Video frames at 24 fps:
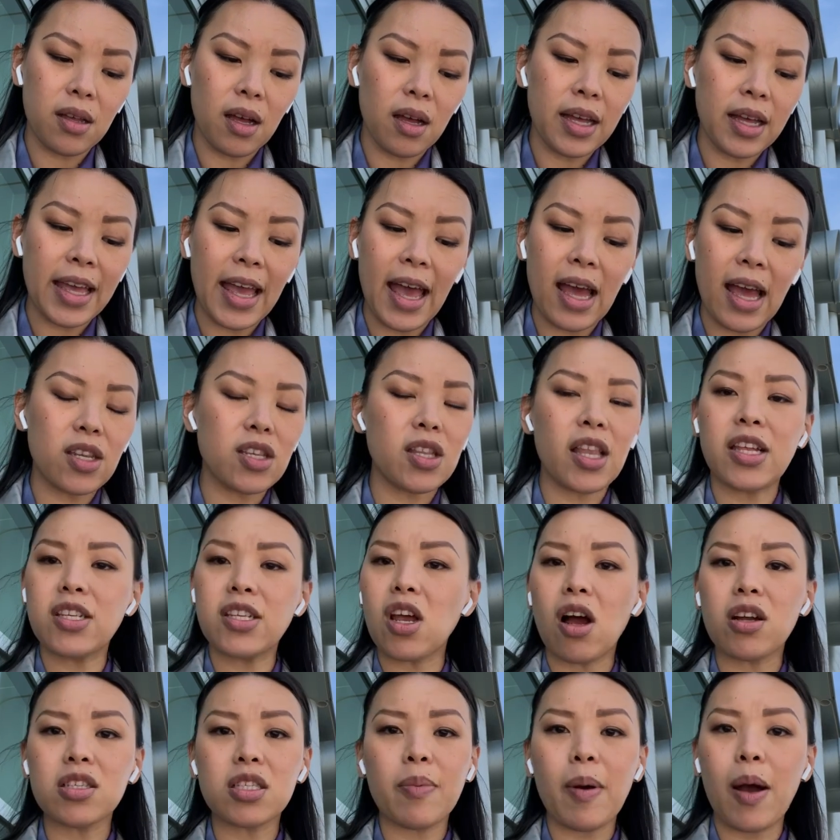again, they
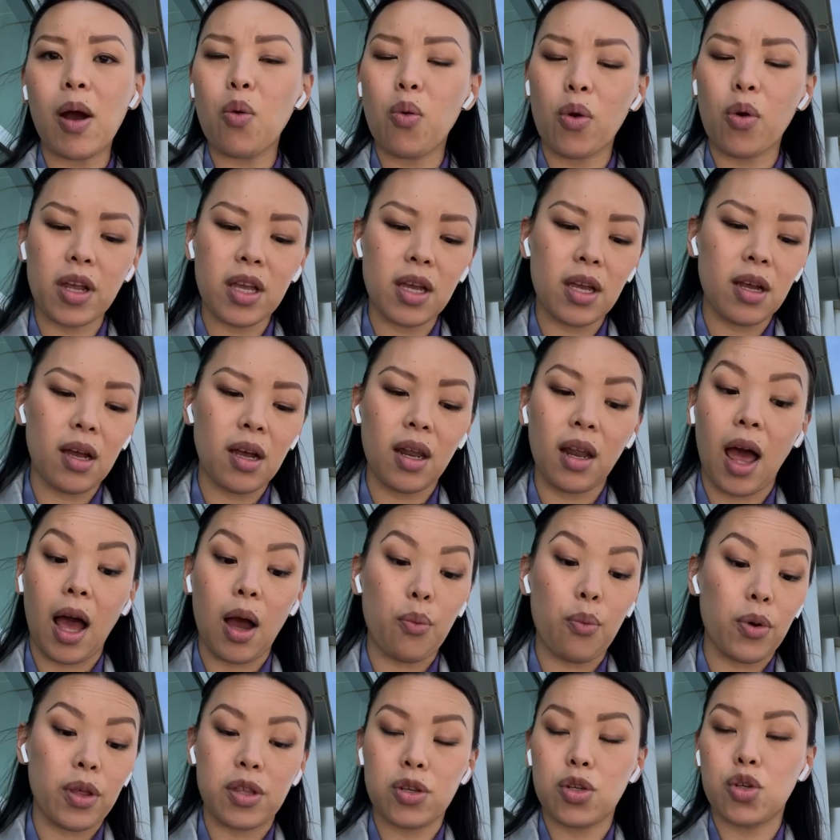talked about working a
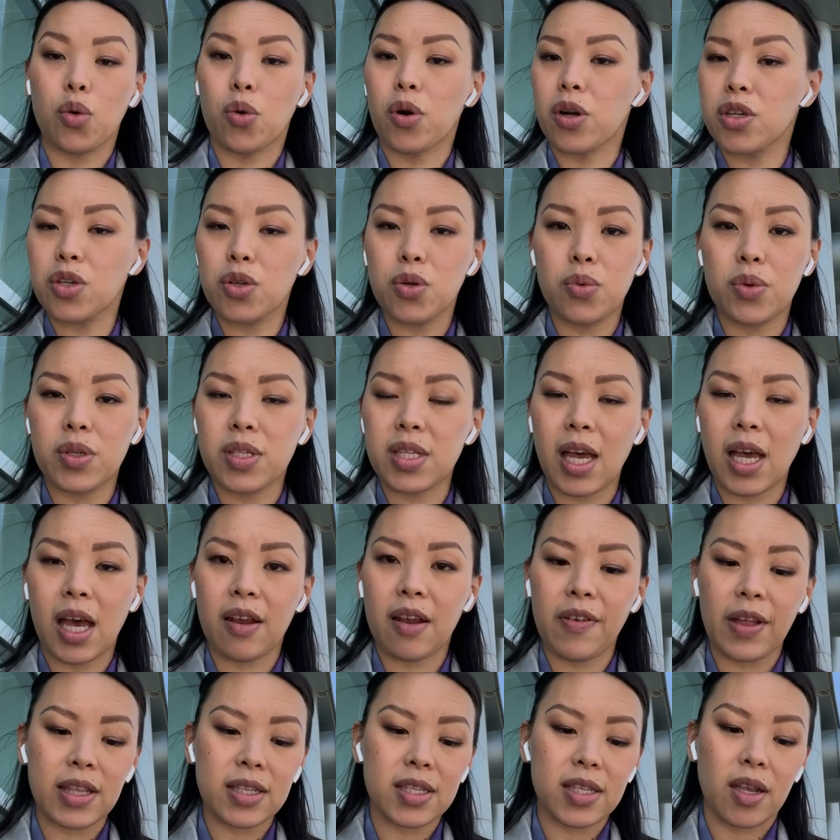lot with George, who was kind
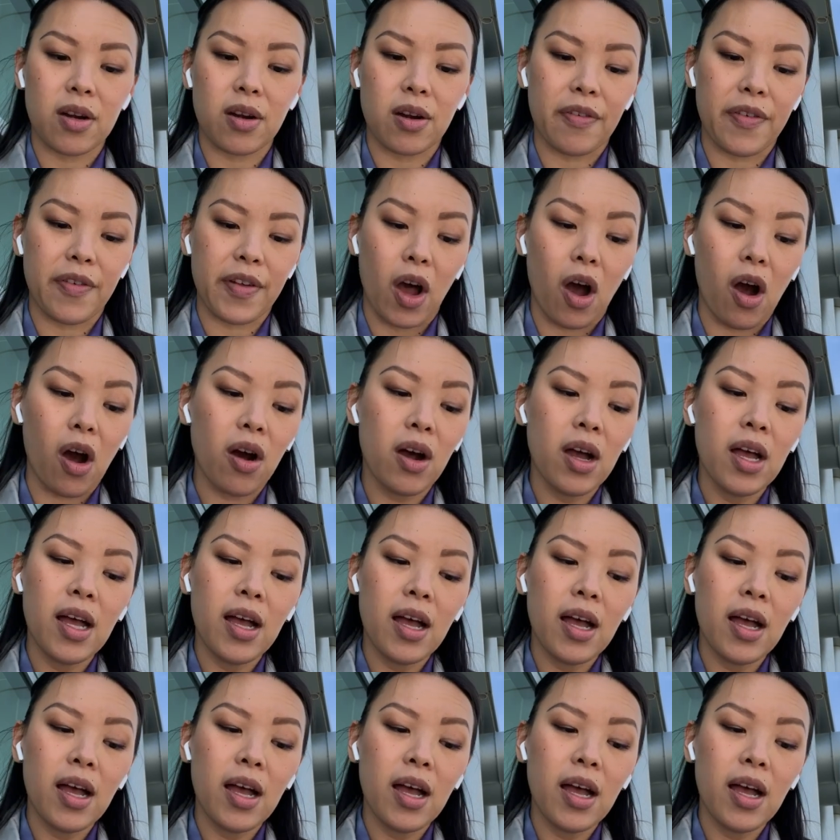of at the center of it all.